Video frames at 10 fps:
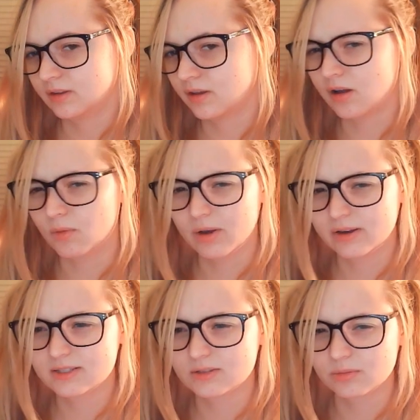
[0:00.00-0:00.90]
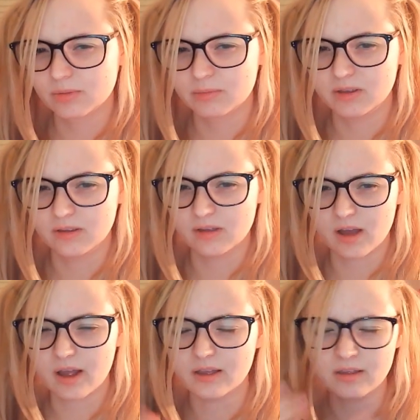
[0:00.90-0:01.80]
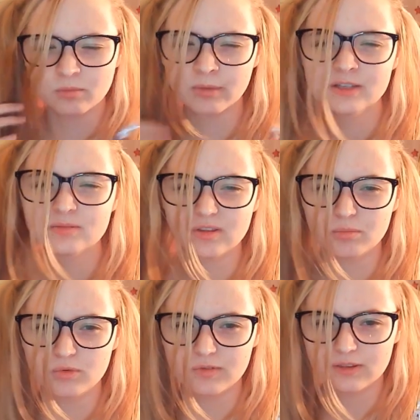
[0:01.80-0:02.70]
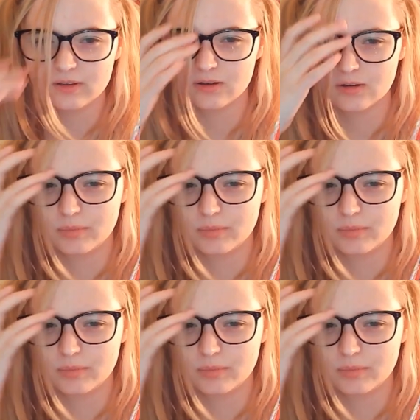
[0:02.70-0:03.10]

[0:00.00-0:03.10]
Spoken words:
Oh, why does this remind me? It reminds me of the movie theater,